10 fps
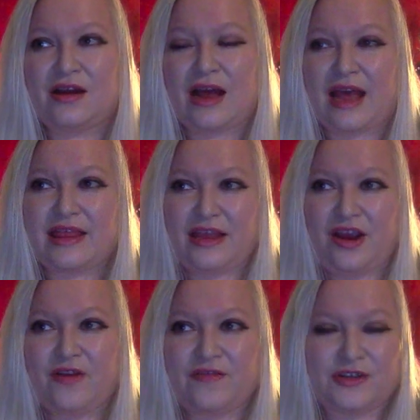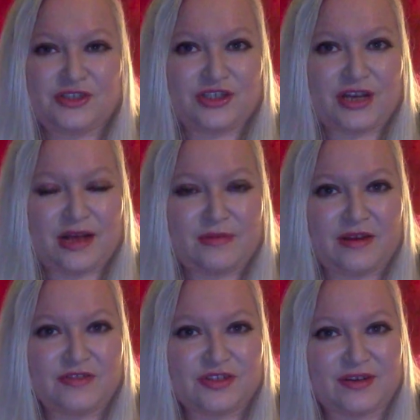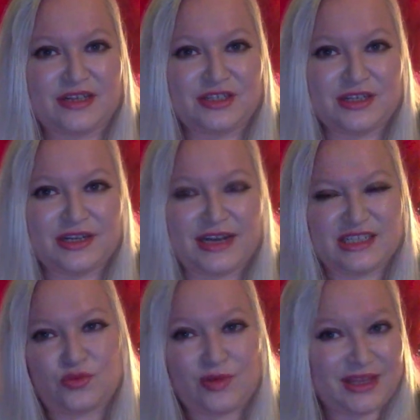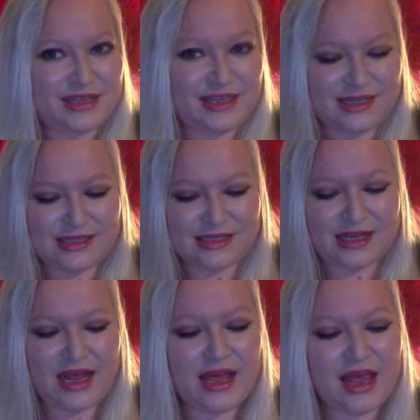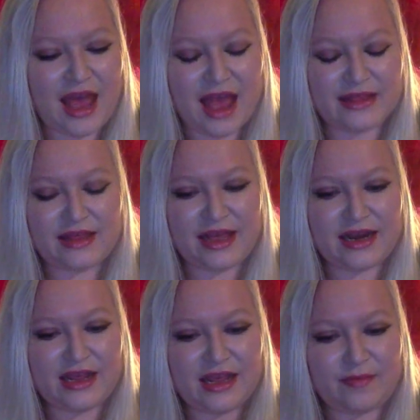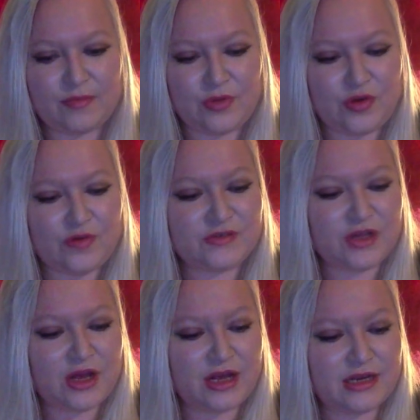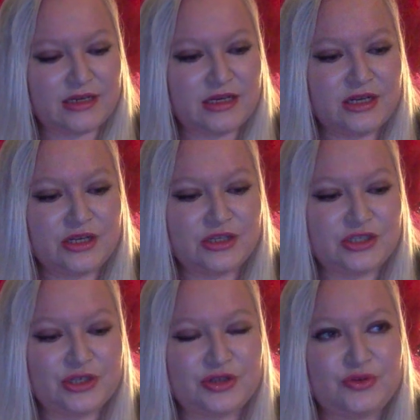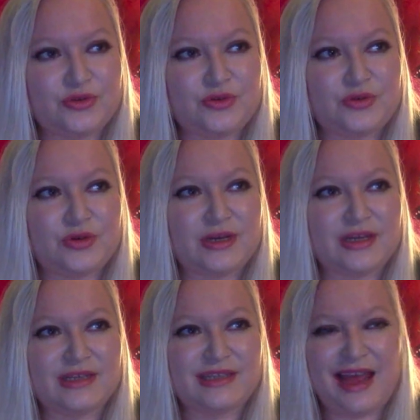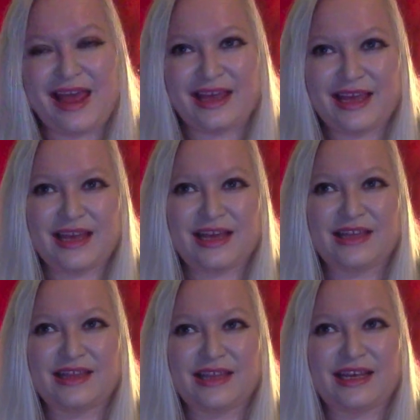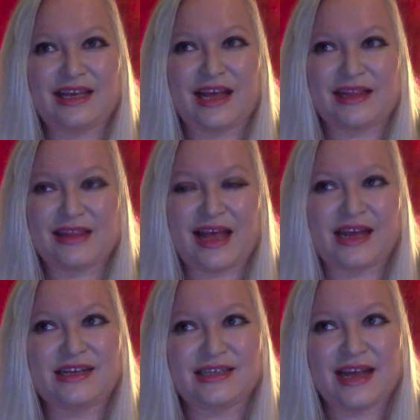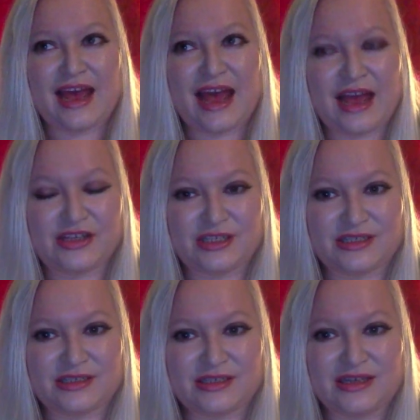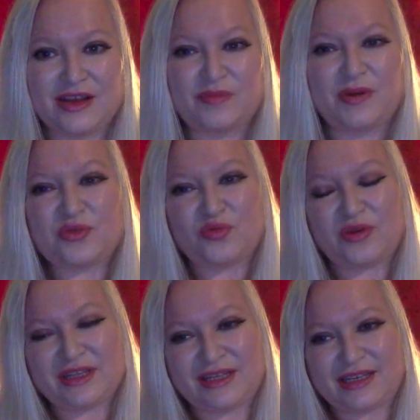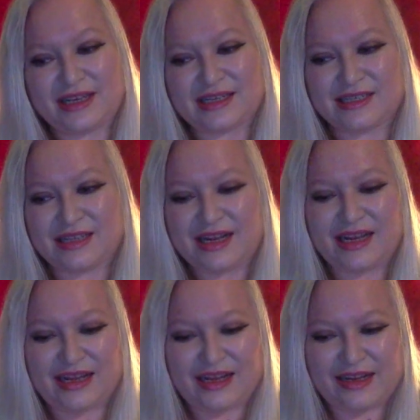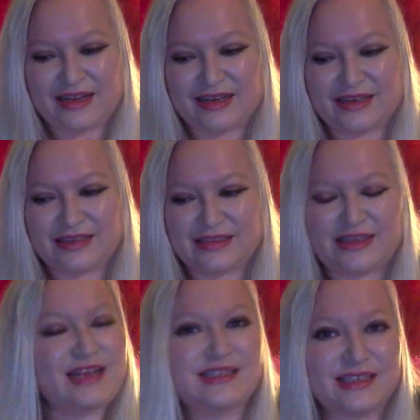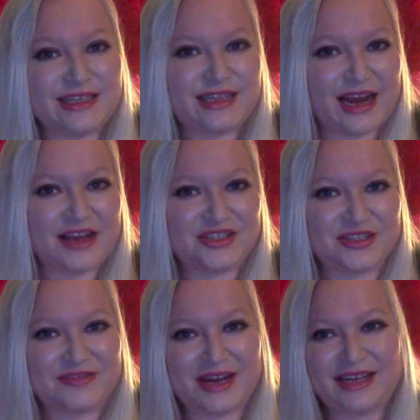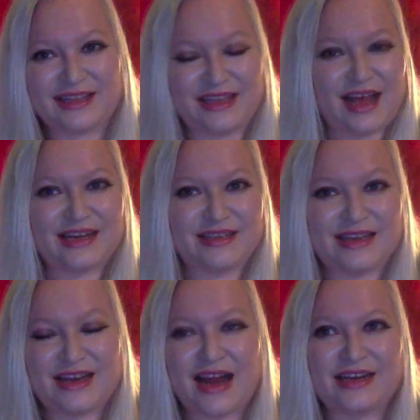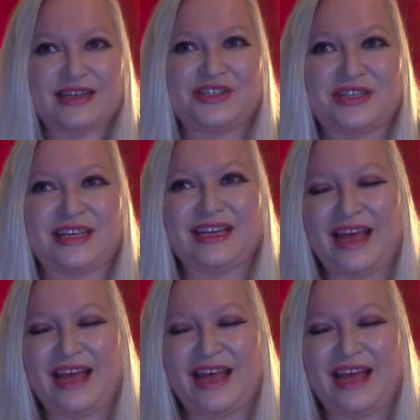I think our first job of surrender is willingness, and then it moves on to taking the aligned actions. But willingness doesn't need that action, right? Not in, not initially.